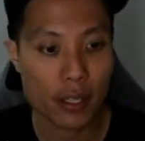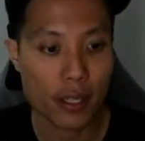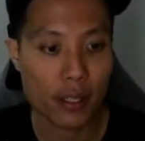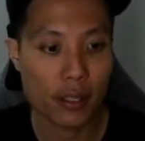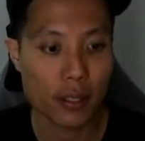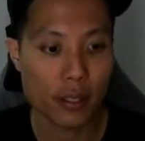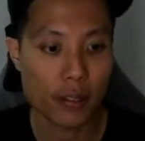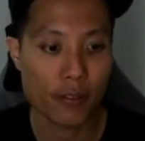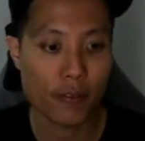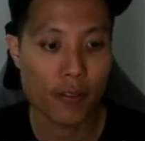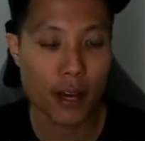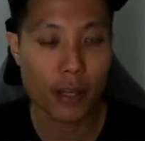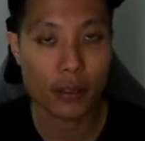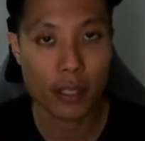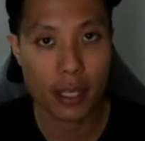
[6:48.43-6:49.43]
in the
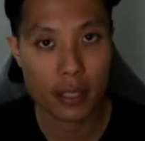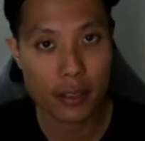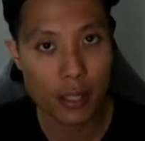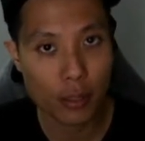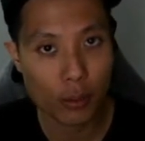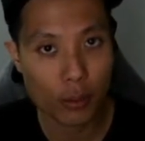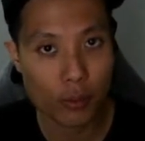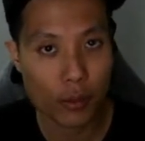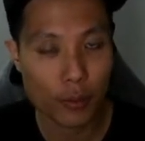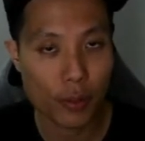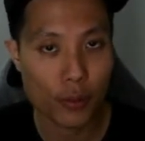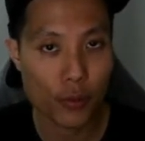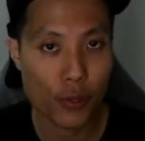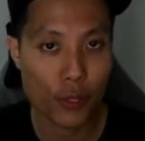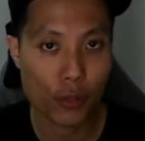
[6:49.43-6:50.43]
file that I downloaded from the
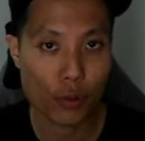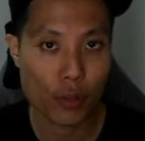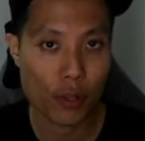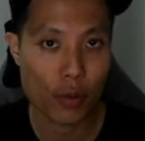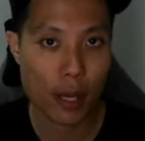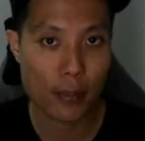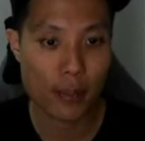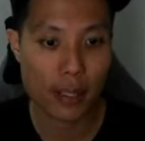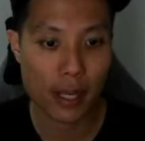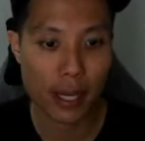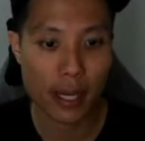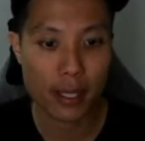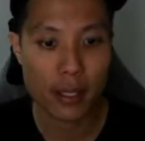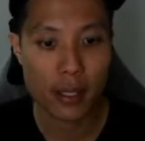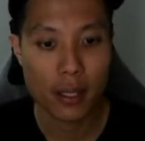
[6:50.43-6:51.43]
Freenove
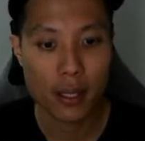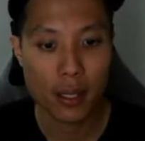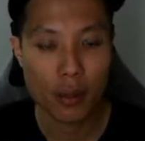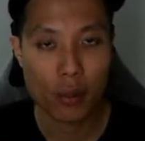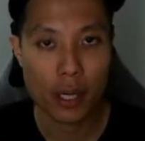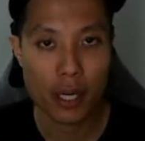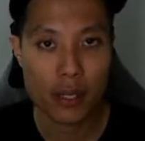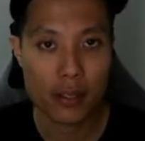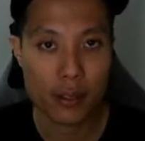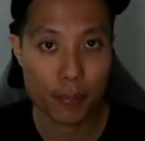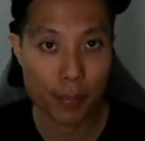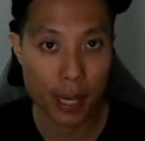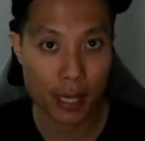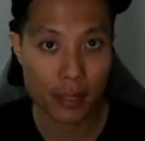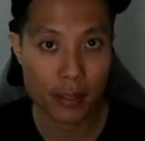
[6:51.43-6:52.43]
website. One is in
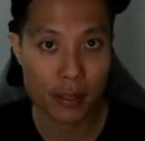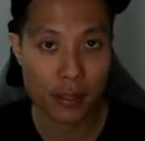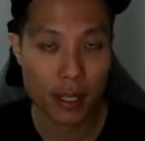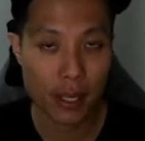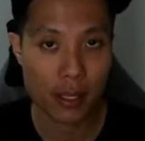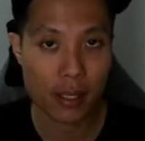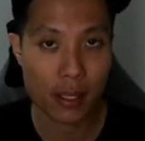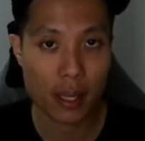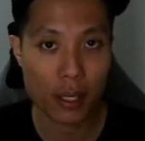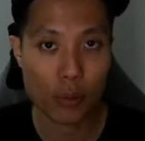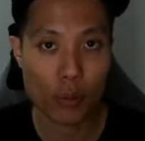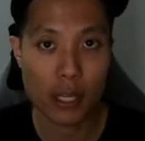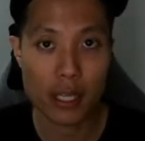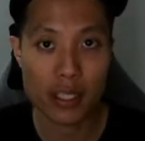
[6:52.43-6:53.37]
Python and the other one